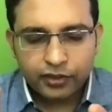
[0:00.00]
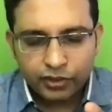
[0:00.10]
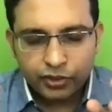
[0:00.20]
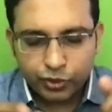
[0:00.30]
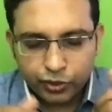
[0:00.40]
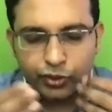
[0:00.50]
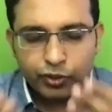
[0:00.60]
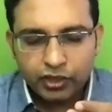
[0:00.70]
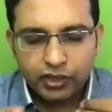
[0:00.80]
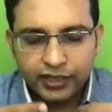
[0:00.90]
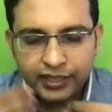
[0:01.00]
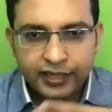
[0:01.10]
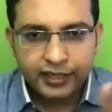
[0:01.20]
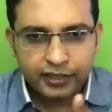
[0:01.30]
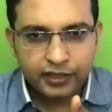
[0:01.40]
you should do earning
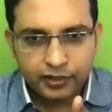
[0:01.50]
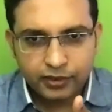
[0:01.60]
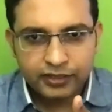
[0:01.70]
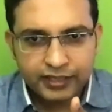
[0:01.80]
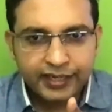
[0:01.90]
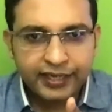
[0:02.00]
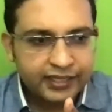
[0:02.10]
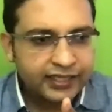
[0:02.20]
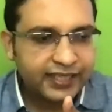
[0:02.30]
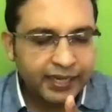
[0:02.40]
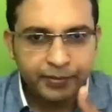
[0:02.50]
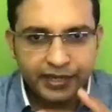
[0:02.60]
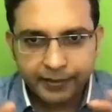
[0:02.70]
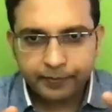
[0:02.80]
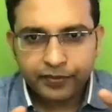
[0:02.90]
and studying at the same
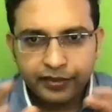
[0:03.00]
time,